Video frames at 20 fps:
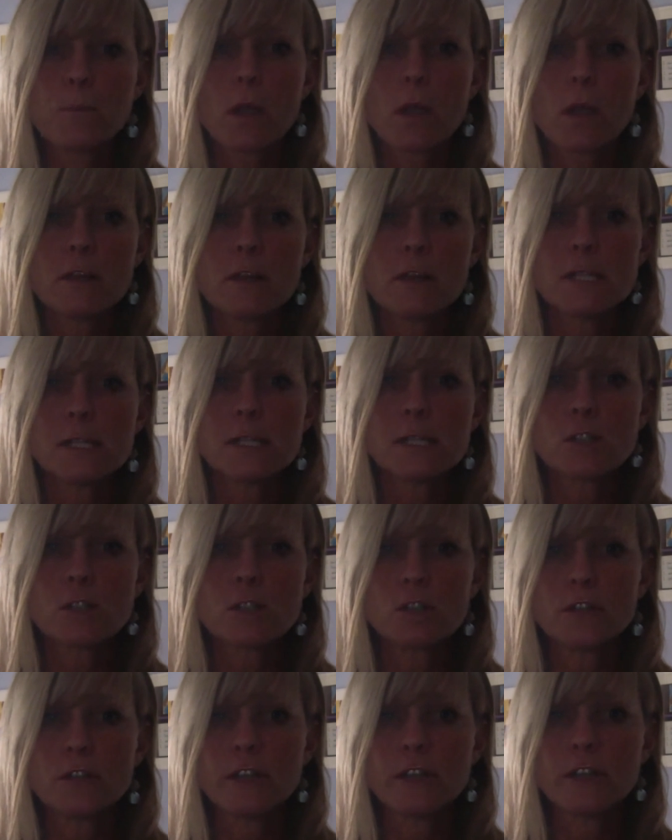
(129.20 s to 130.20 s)
This
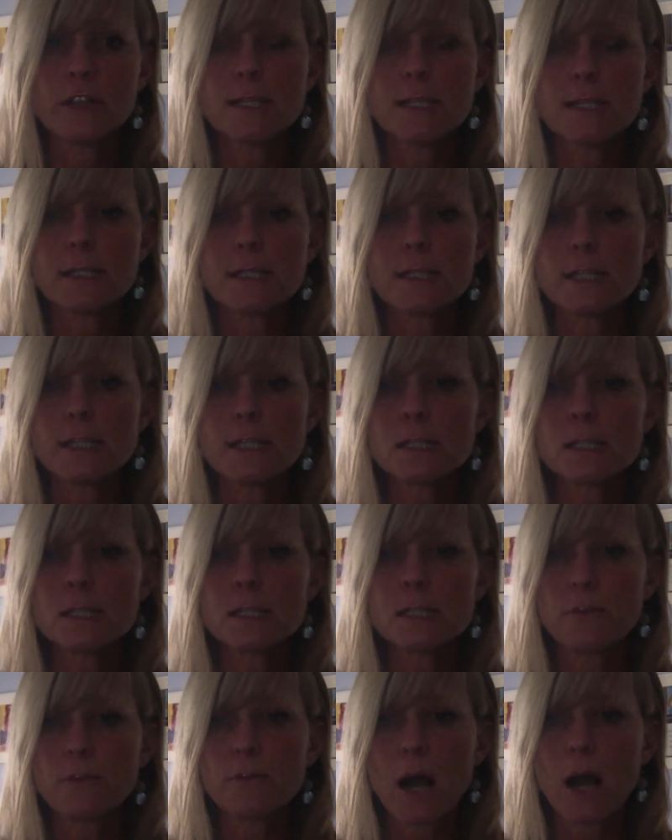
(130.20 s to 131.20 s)
service is
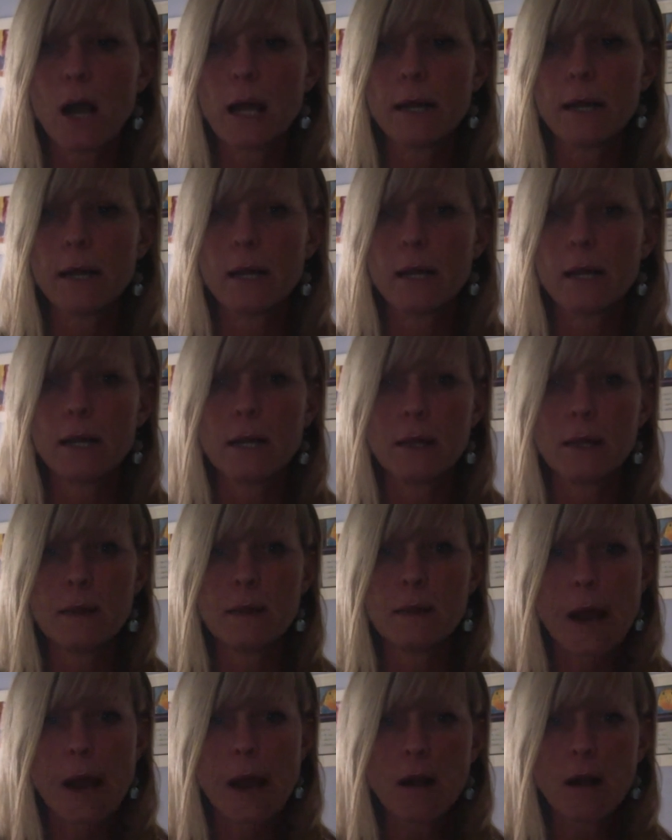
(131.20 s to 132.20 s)
provided in the
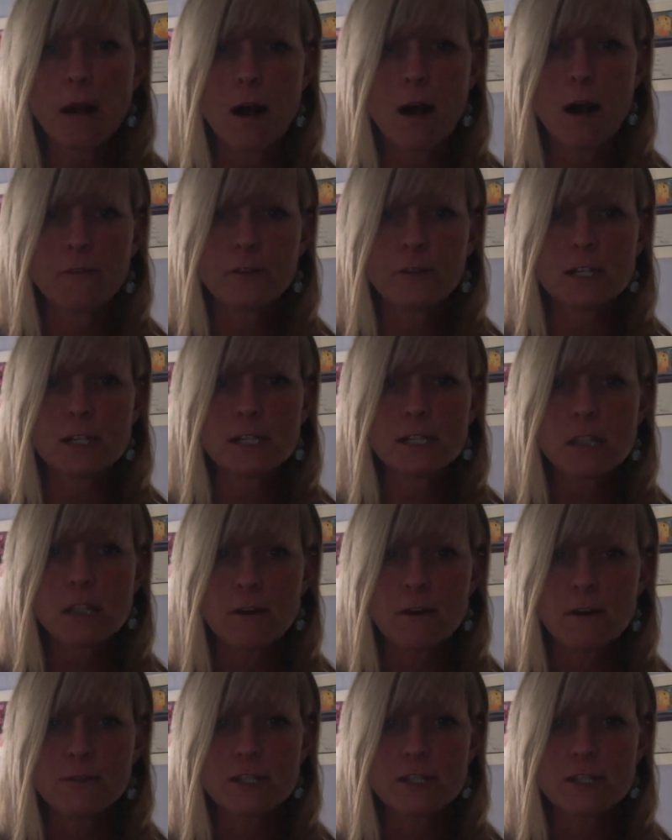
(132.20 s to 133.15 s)
back office of the